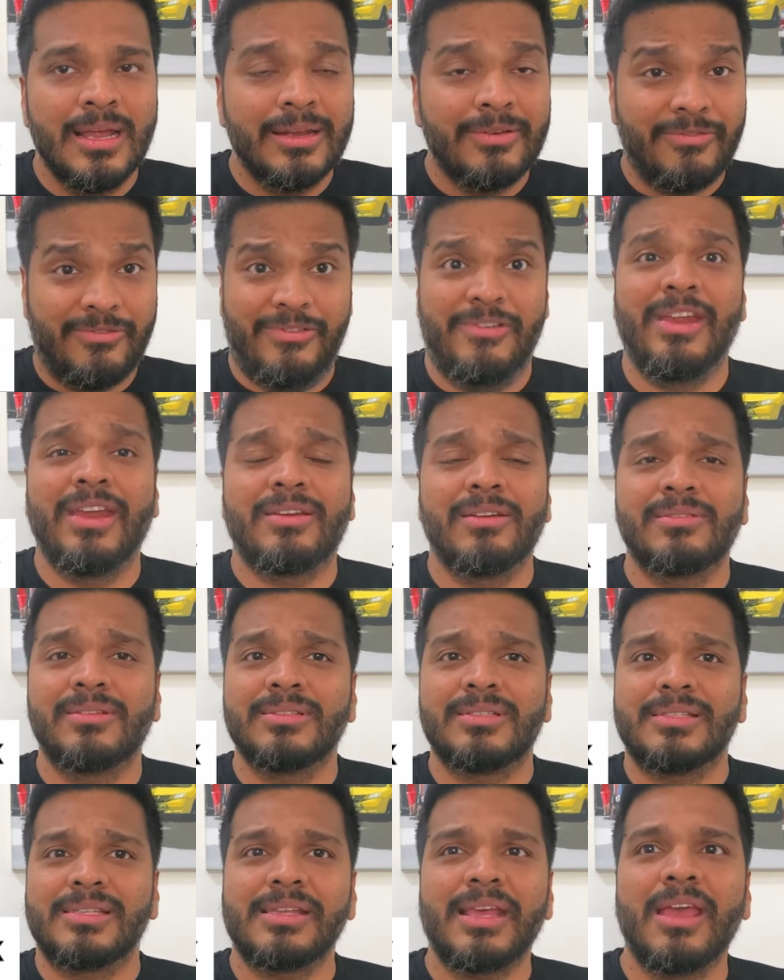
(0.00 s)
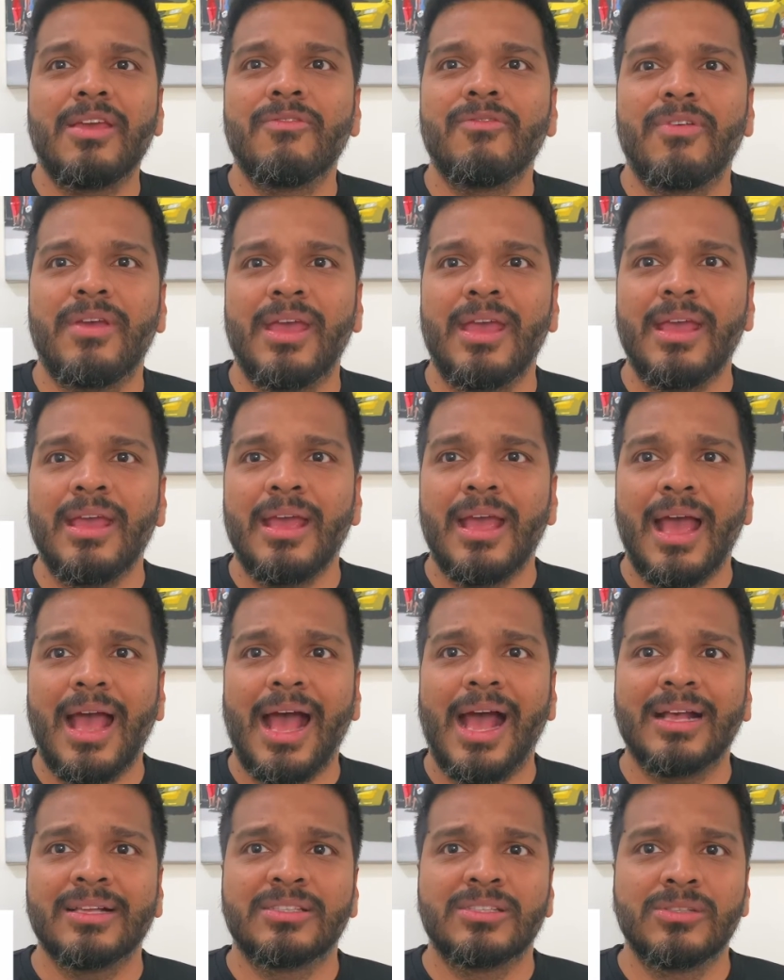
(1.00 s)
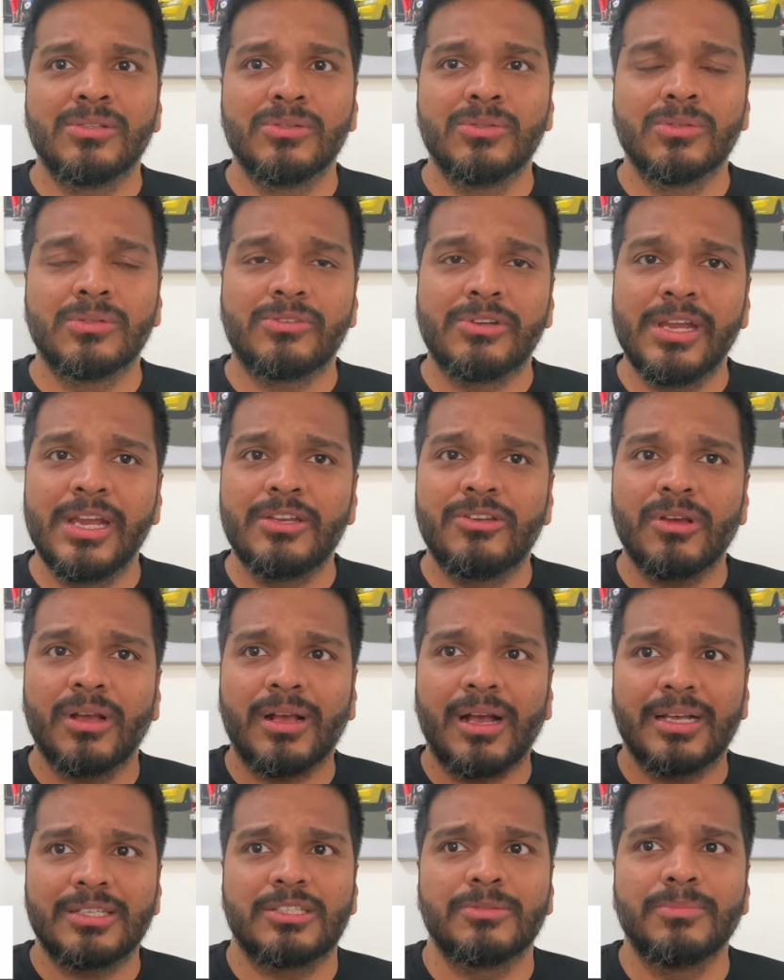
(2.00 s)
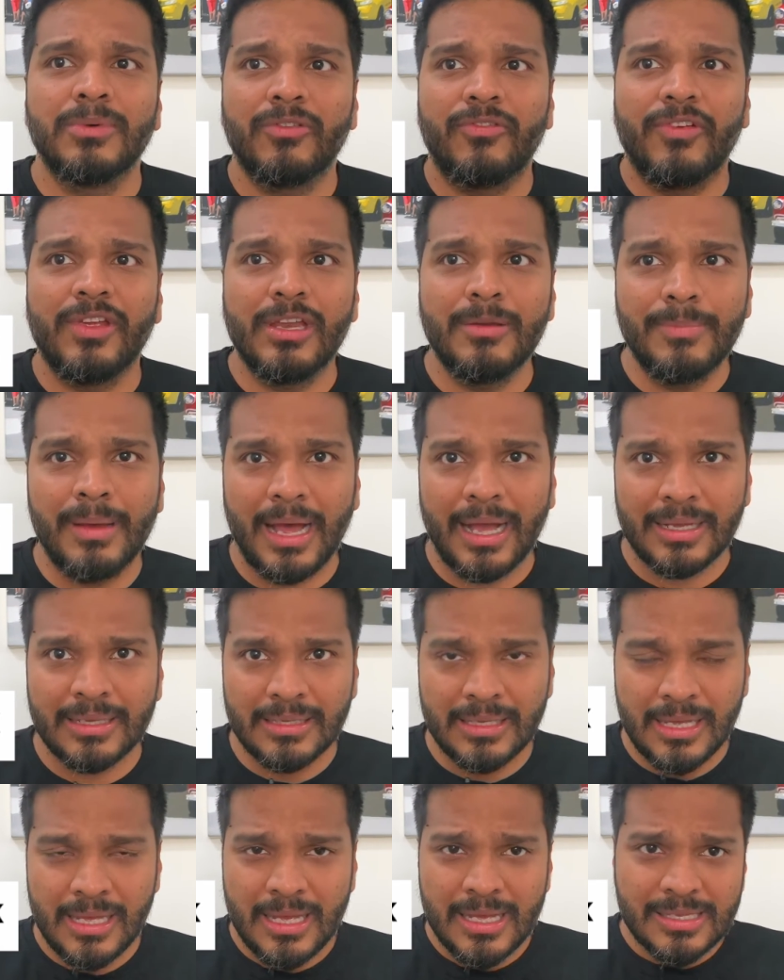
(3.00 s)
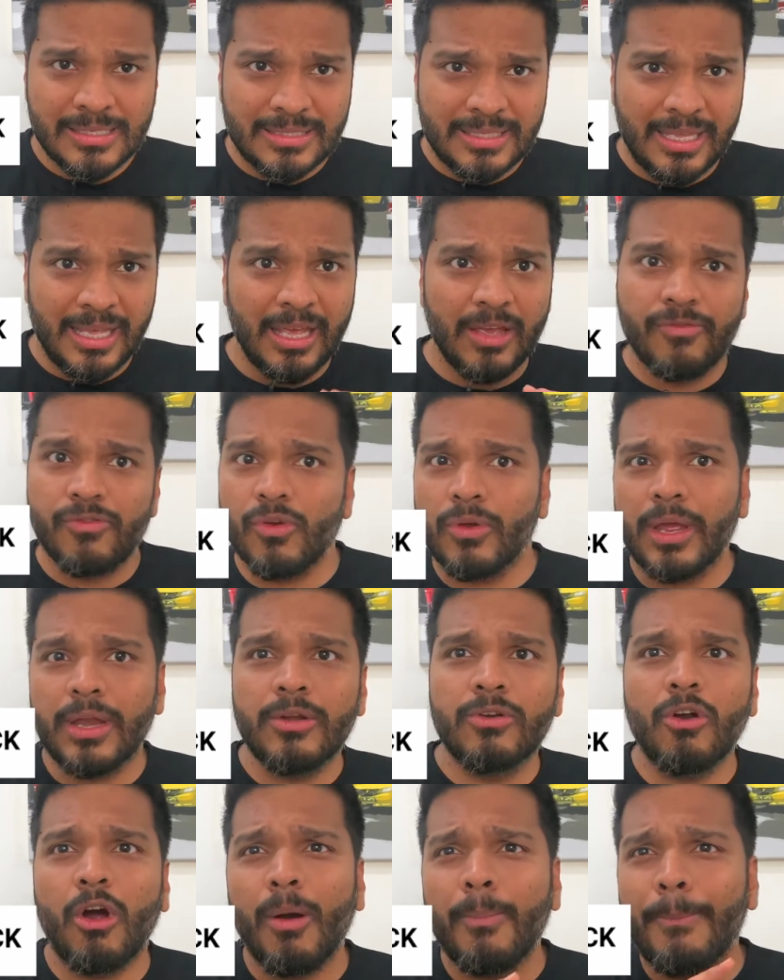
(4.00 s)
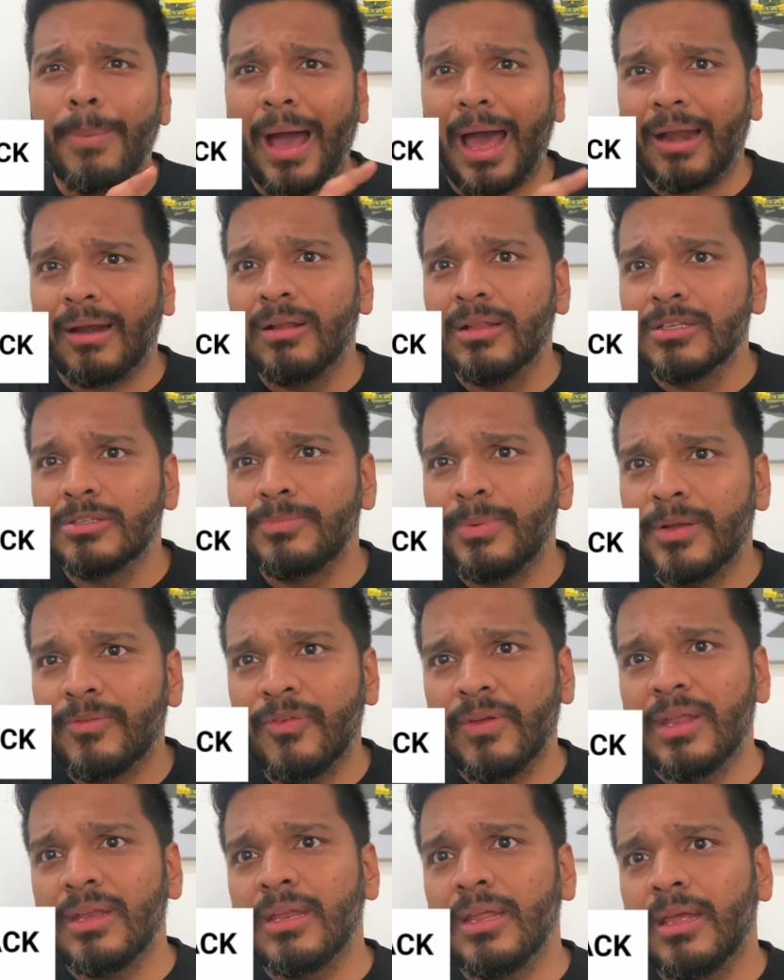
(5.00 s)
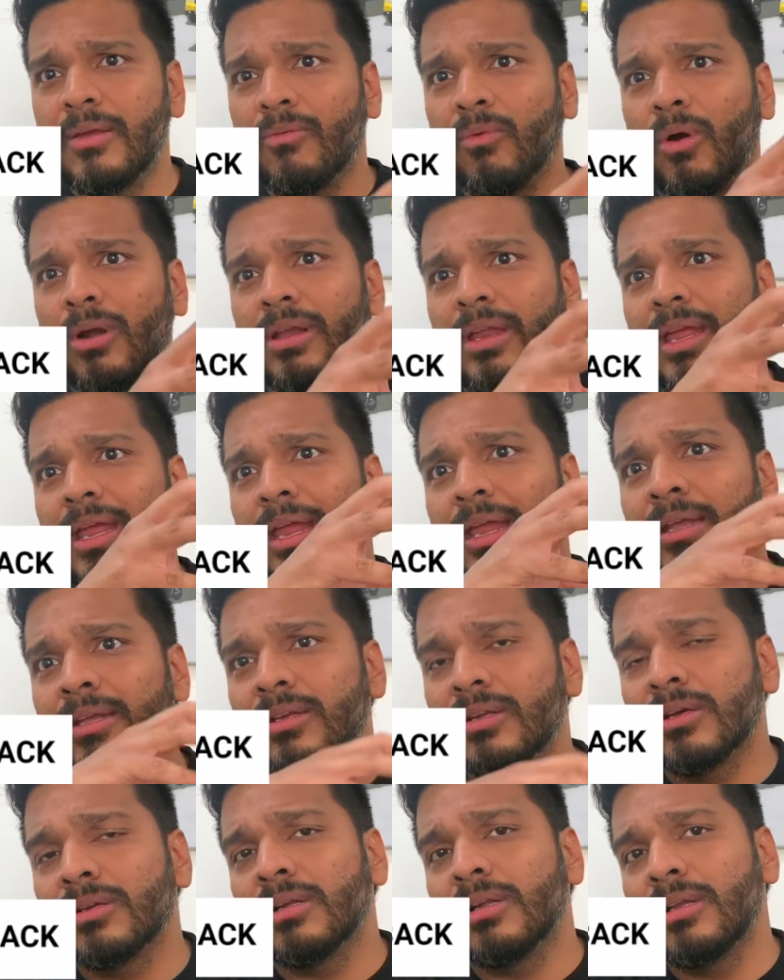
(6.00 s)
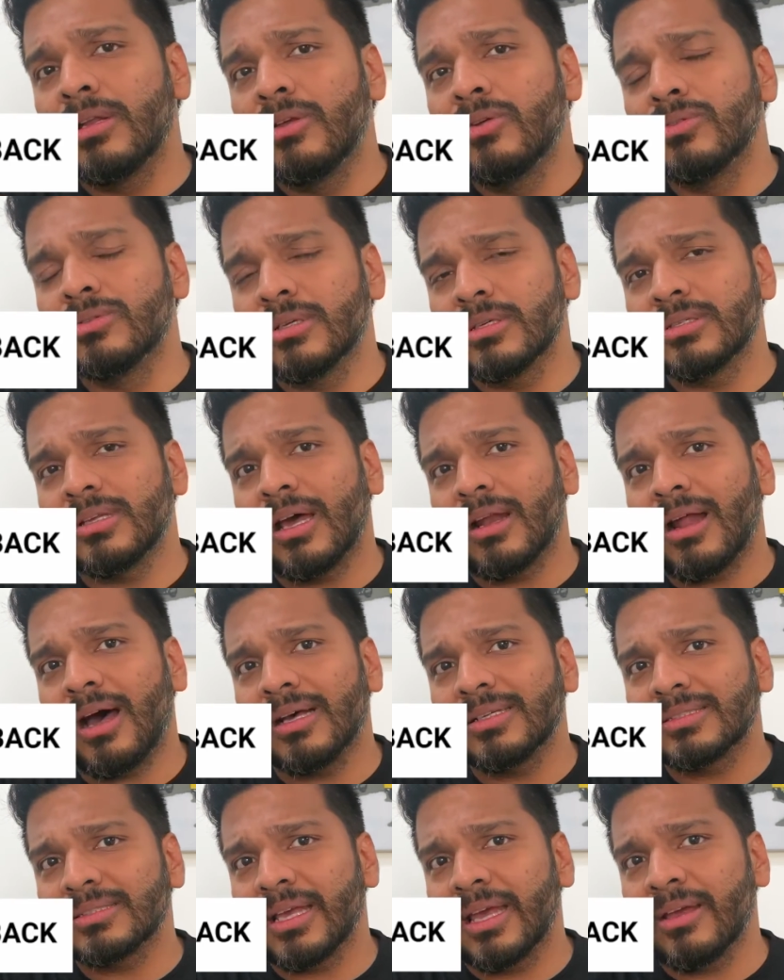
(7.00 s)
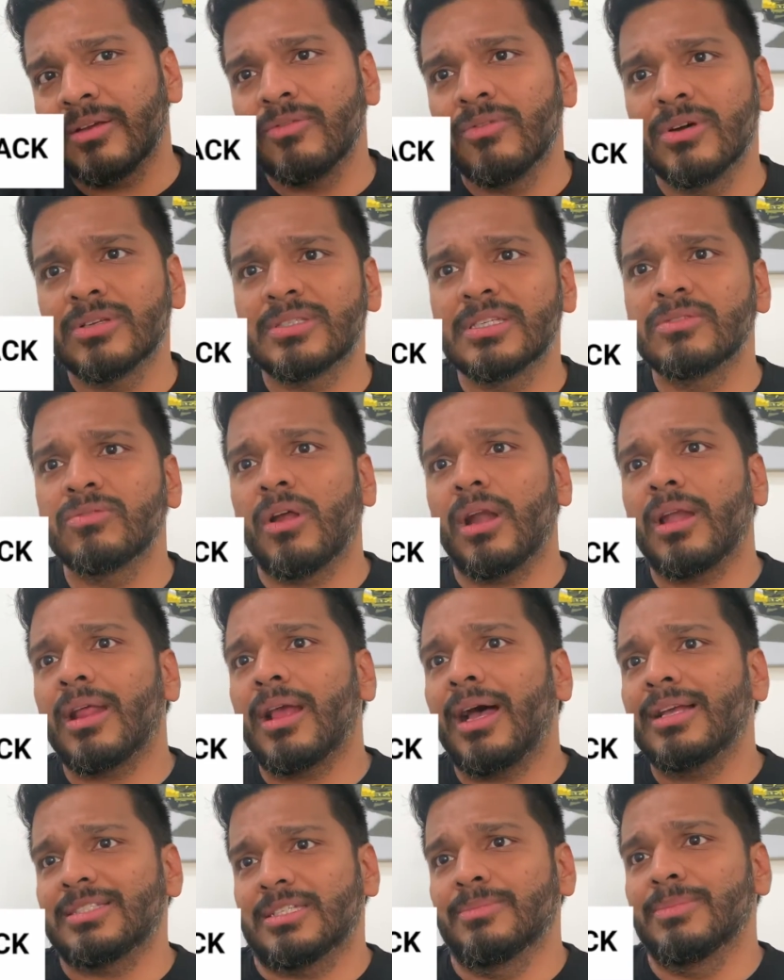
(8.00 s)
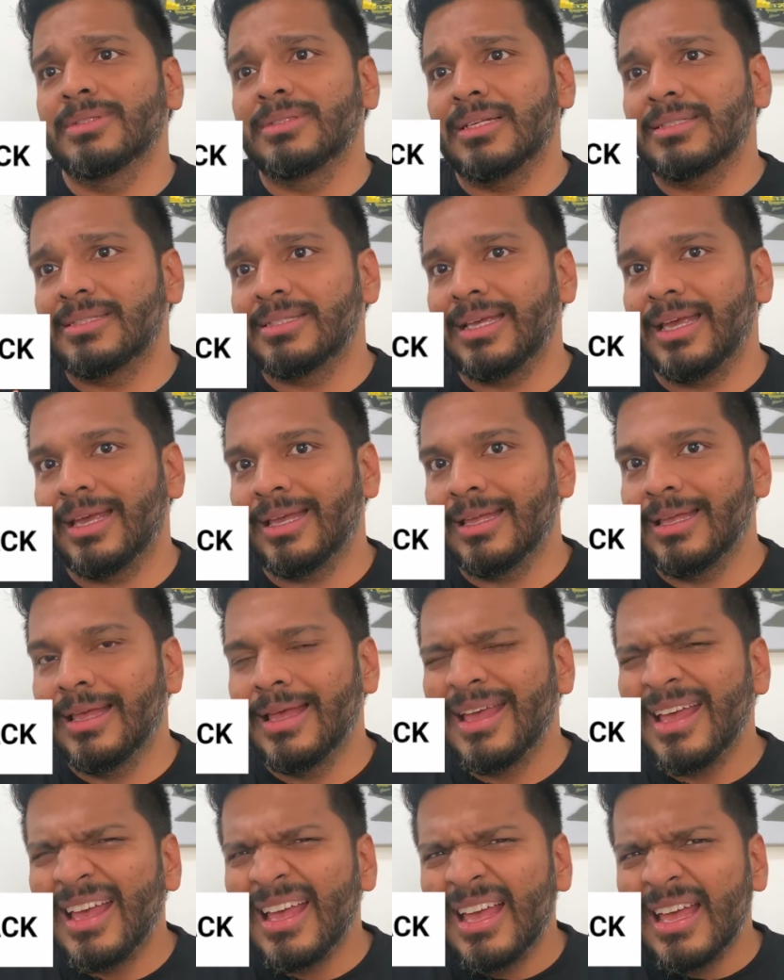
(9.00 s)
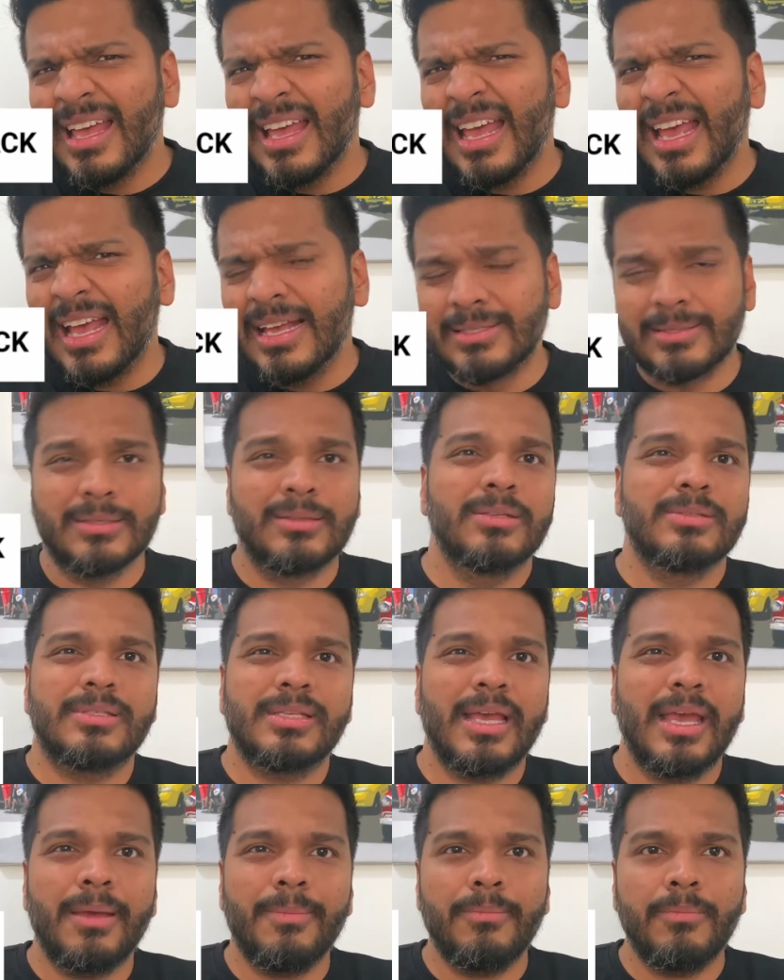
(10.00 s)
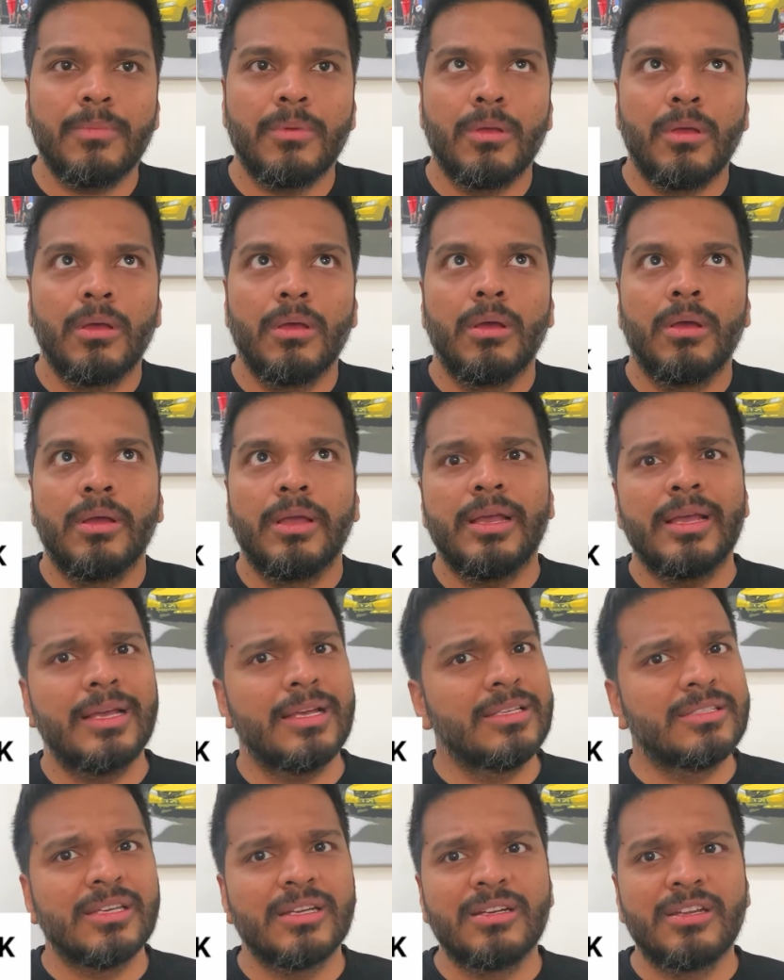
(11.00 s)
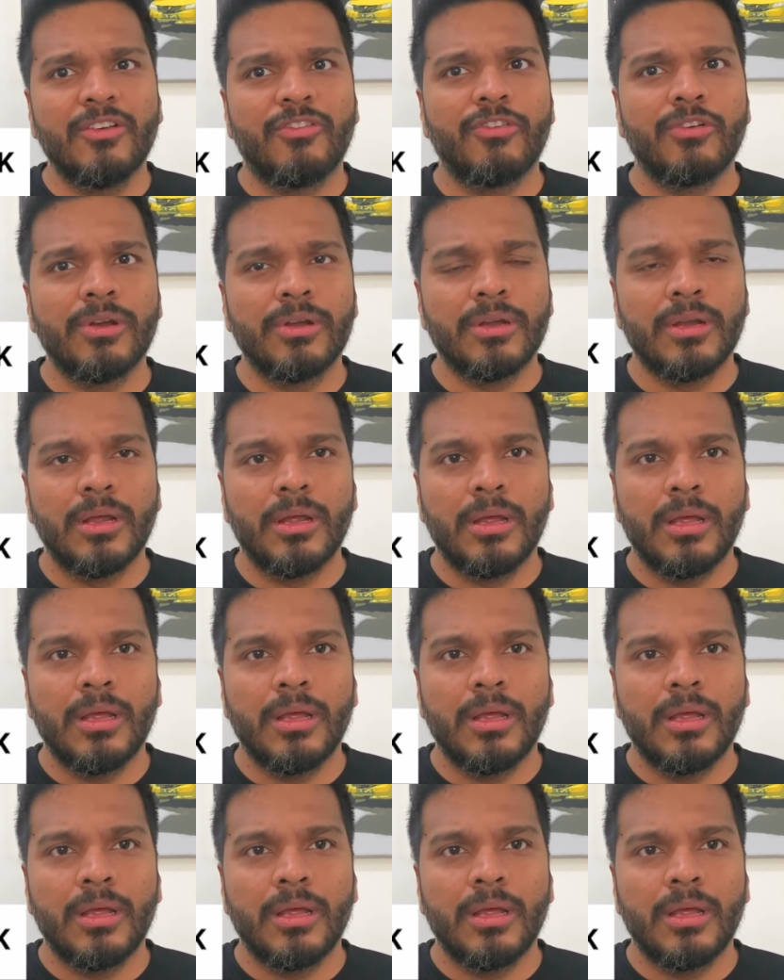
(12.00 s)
Treat it the same way as you treat your customer feedback. See if you can draw parallels between what internal users are asking versus what customers are saying. Is it the same? Is it different?